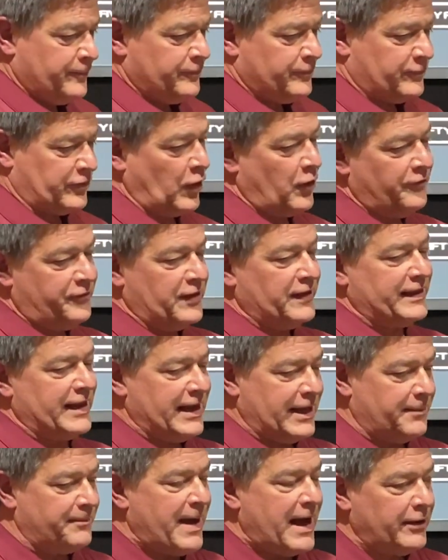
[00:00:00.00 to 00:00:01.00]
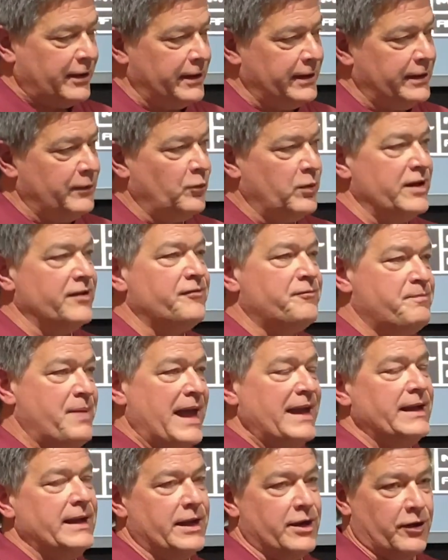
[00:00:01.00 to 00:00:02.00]
So if you think about it, we have
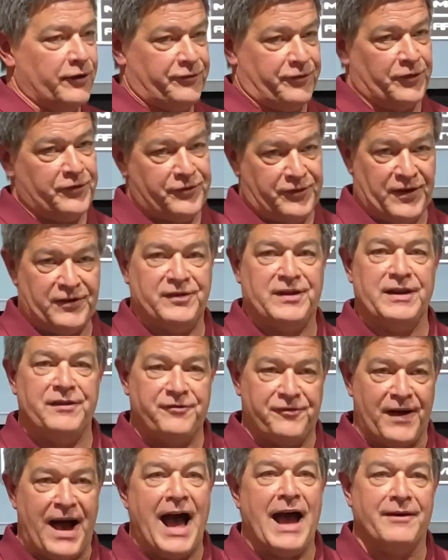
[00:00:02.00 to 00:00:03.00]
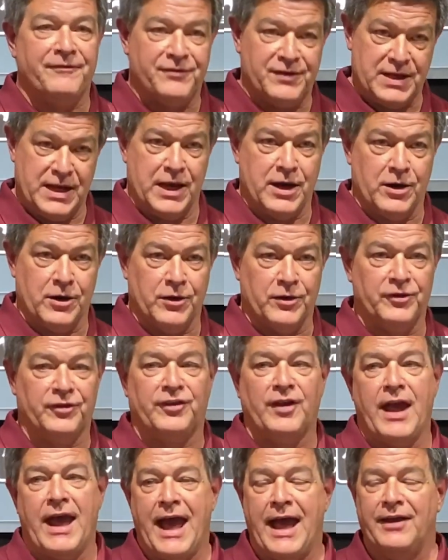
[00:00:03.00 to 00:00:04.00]
been here for 55
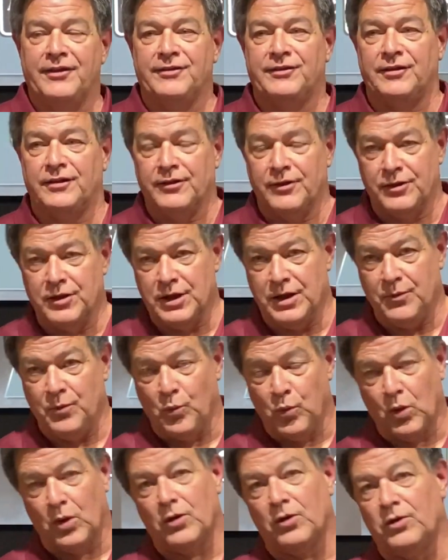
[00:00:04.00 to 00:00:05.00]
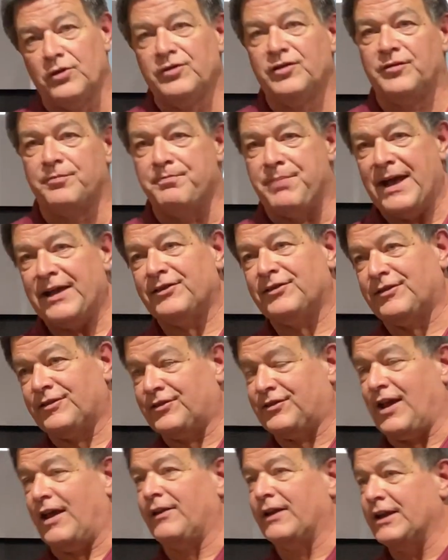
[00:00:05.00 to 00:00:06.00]
years as the world's
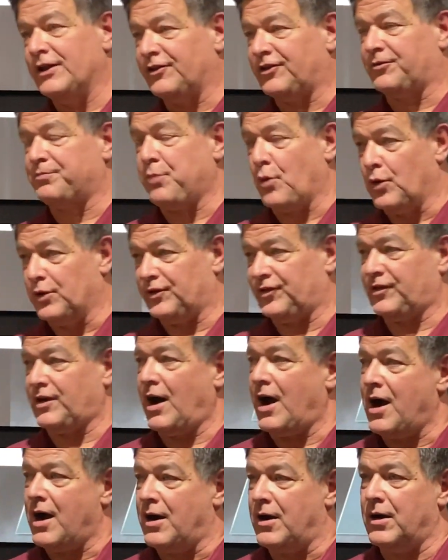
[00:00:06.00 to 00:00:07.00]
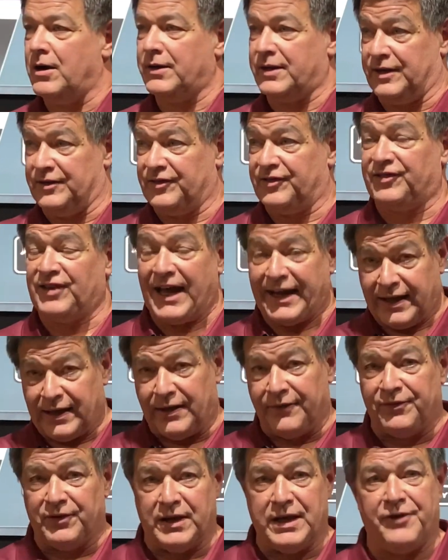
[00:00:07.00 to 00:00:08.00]
best-selling sports car
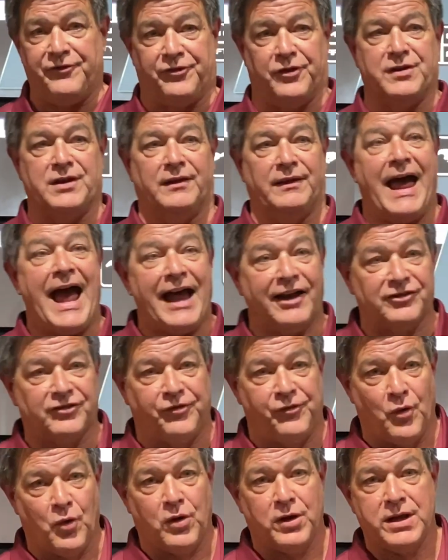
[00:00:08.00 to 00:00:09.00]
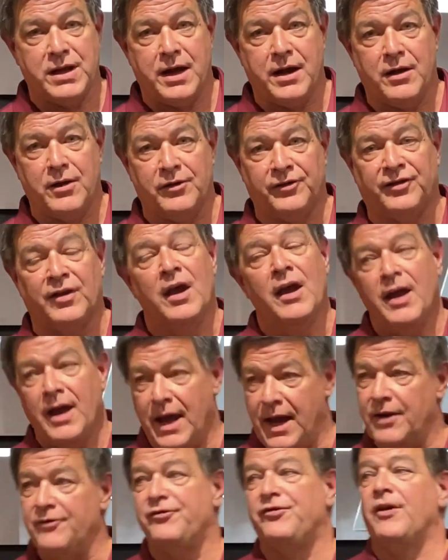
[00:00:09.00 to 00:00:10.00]
consecutively for the last 4 years,
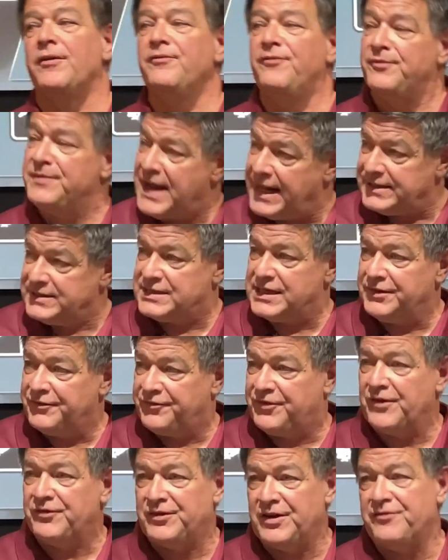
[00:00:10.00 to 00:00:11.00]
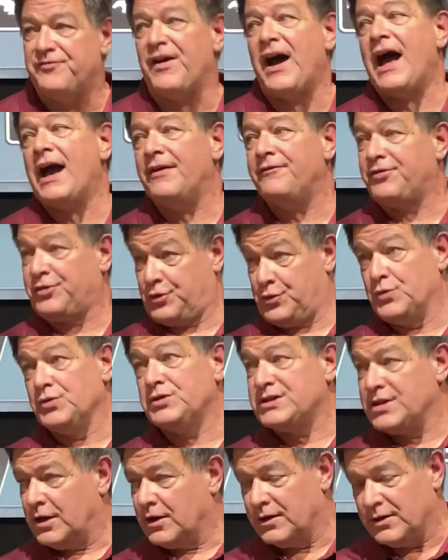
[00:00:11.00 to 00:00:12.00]
and from
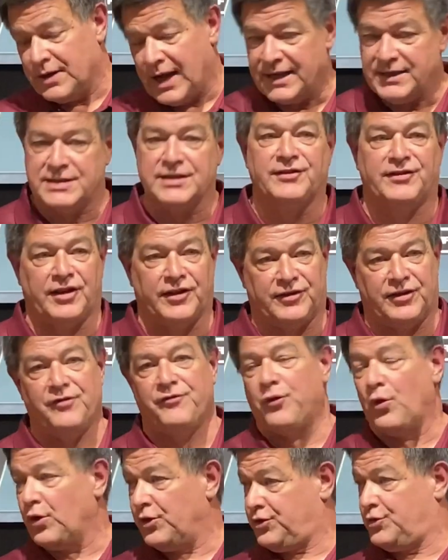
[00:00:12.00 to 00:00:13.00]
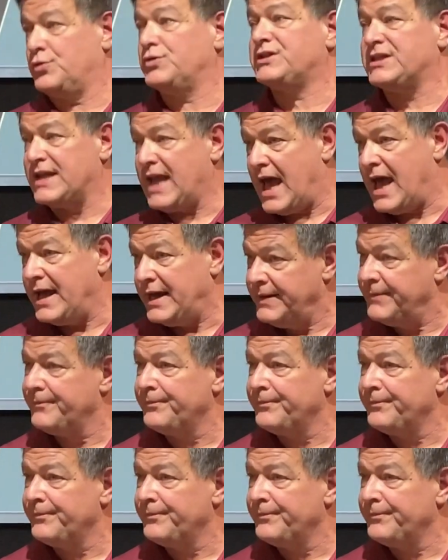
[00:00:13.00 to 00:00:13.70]
1964 through today,